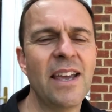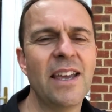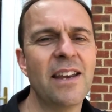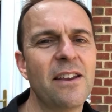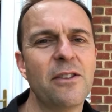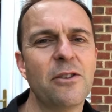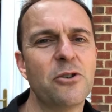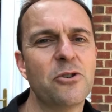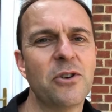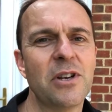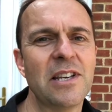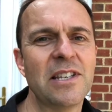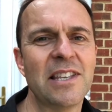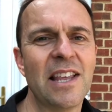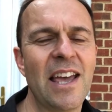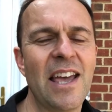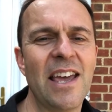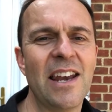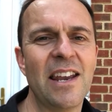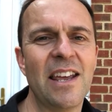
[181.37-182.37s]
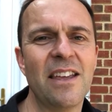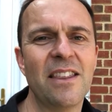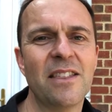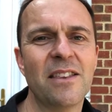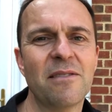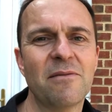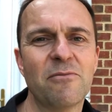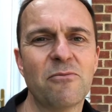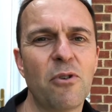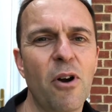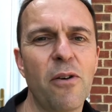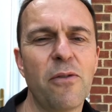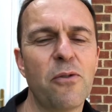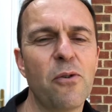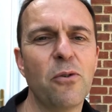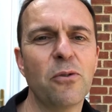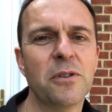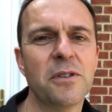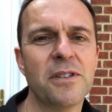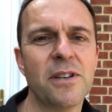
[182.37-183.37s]
hit it in the trees, they hit it in the
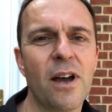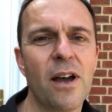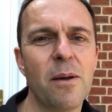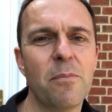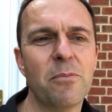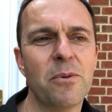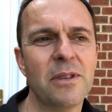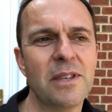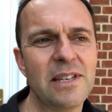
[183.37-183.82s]
rough all the time,